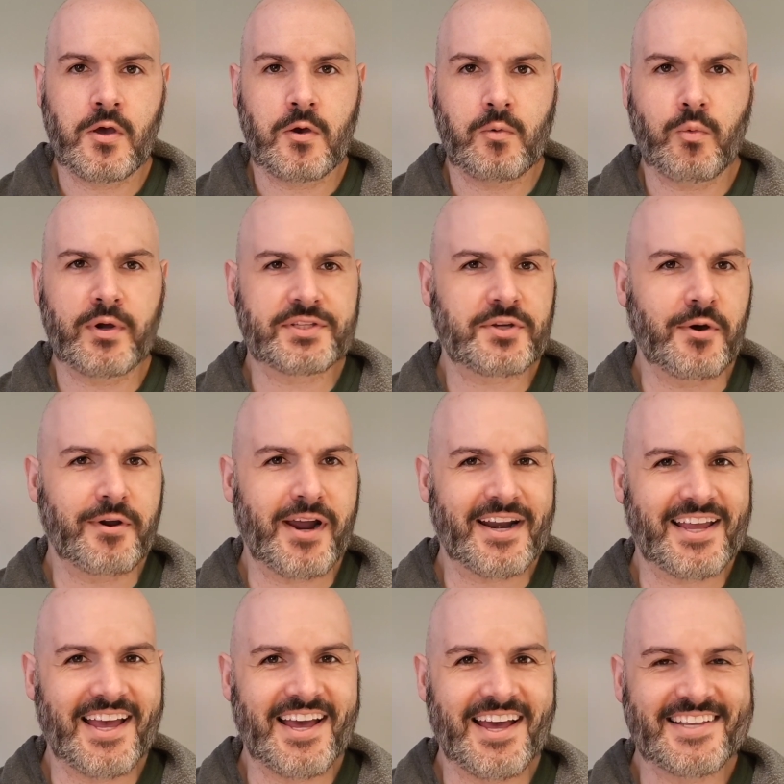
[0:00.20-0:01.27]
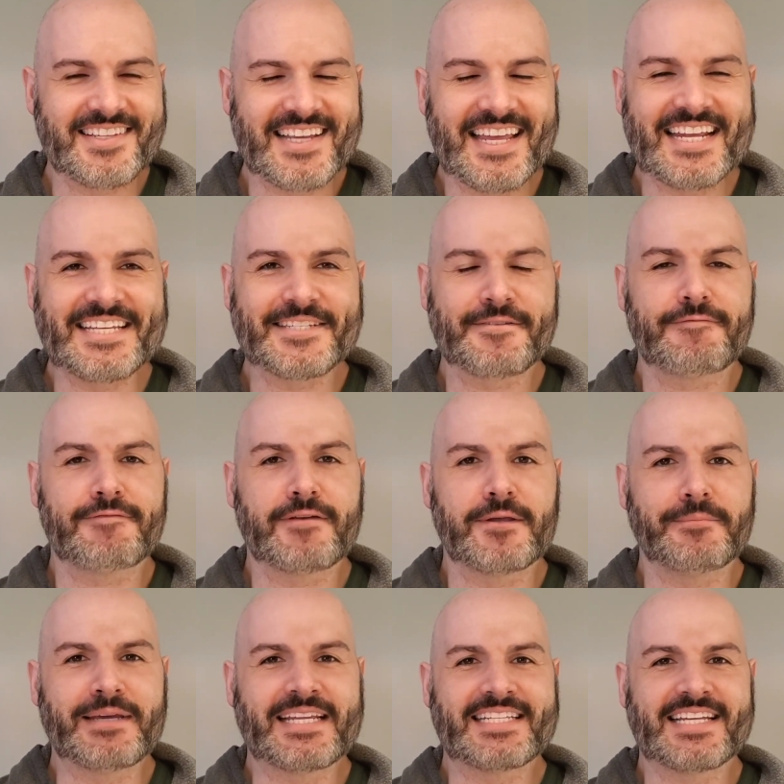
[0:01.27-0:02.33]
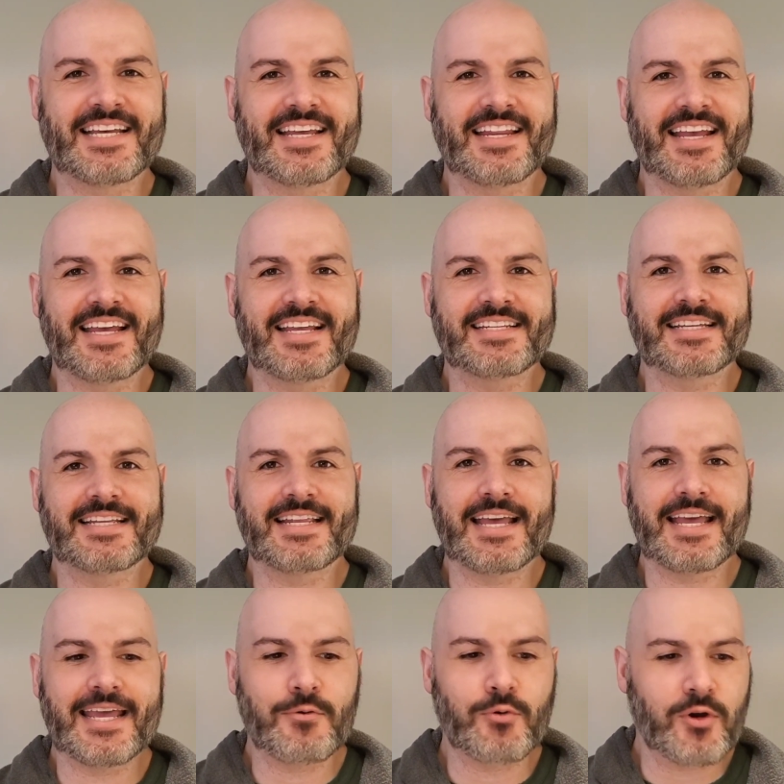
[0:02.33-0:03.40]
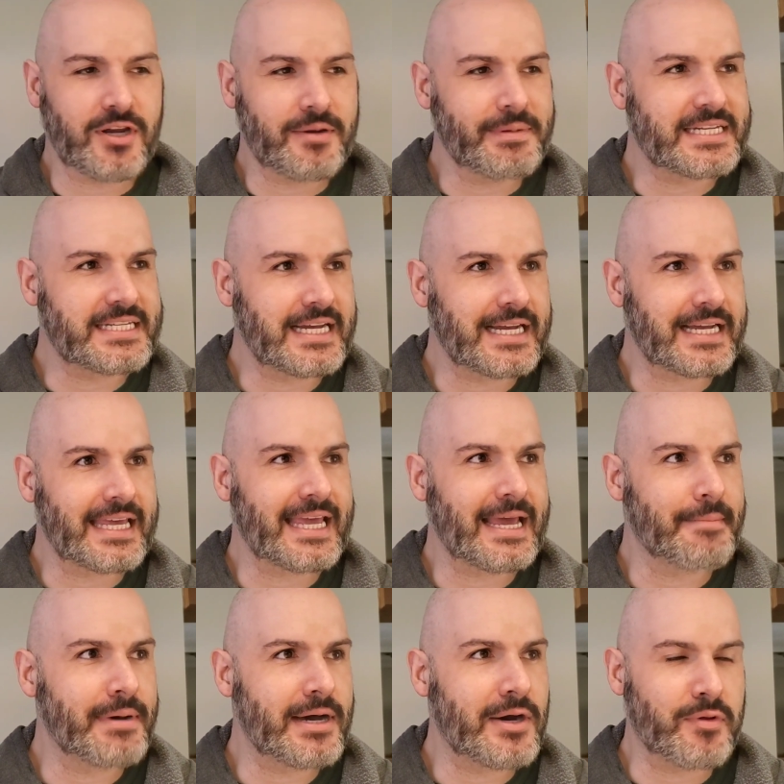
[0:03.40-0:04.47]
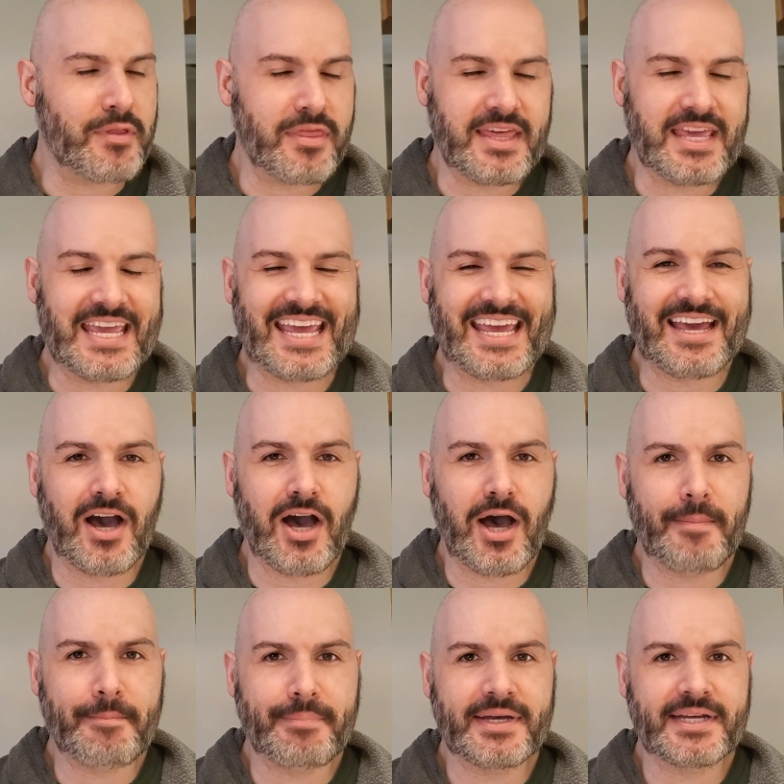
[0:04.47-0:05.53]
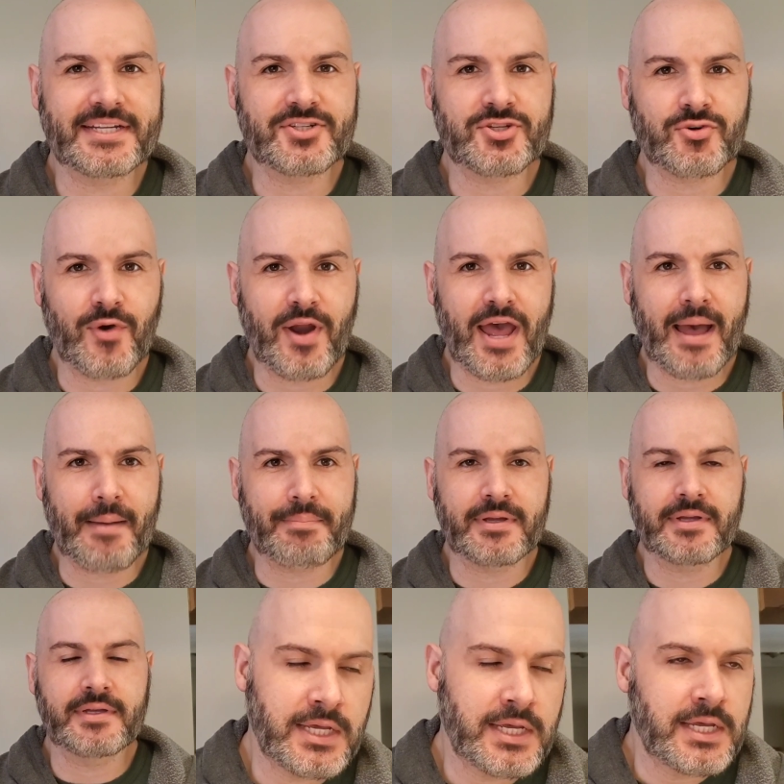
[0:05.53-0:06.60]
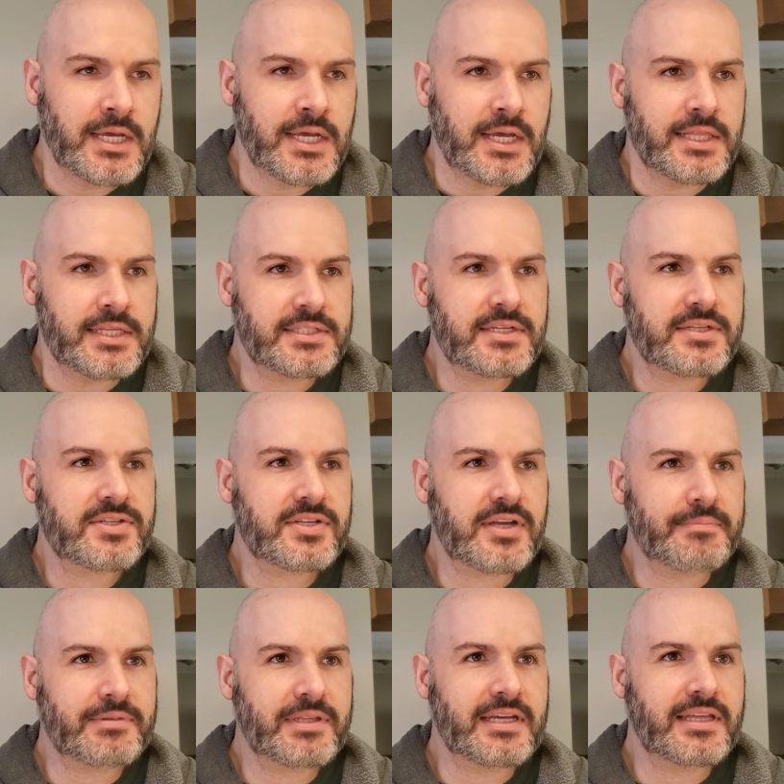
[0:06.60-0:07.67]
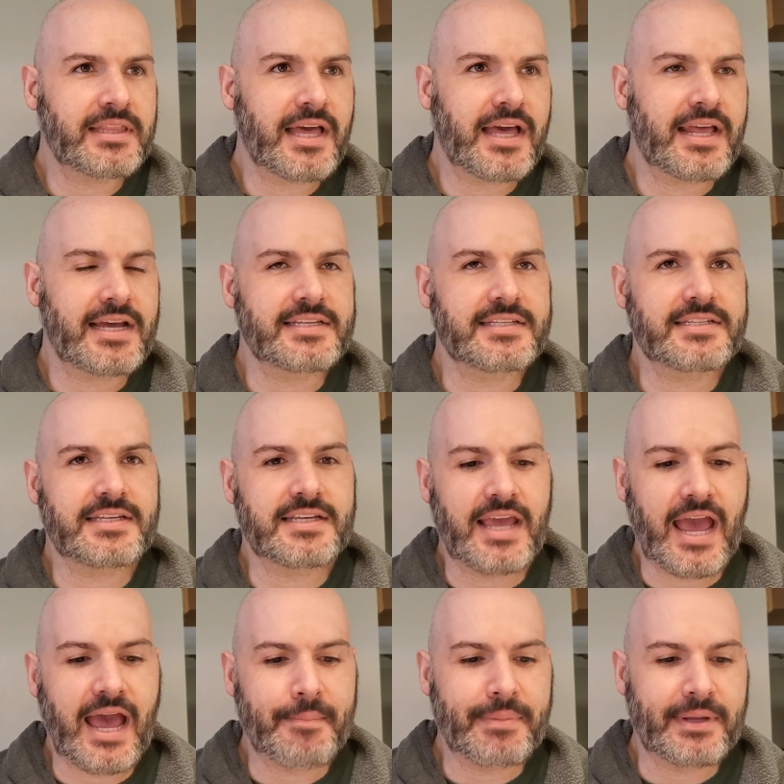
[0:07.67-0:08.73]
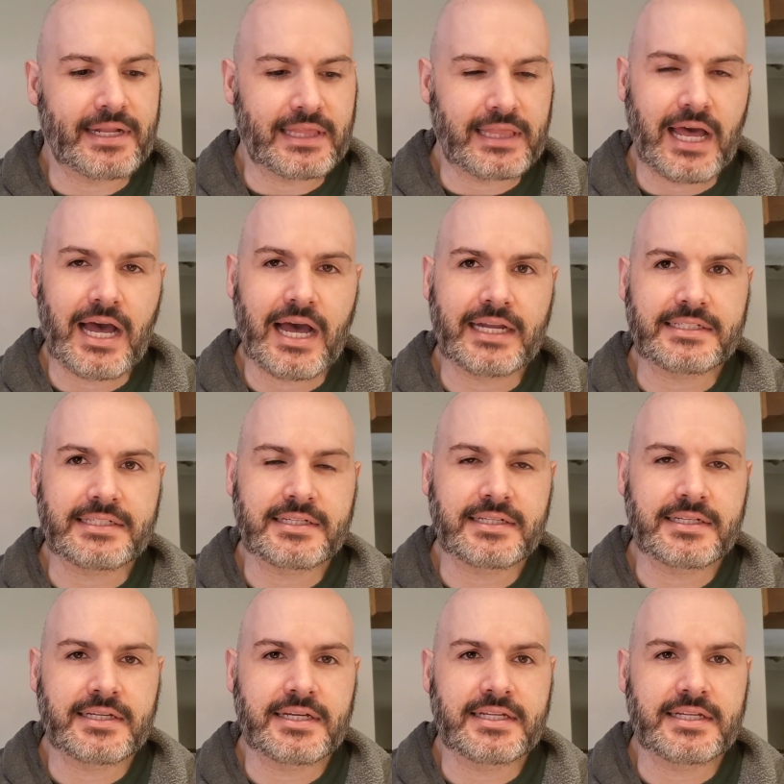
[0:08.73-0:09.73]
What's going on, guys? It is Philmington, and today we're going to be talking about the comp trap. And this is something that I see happen a lot.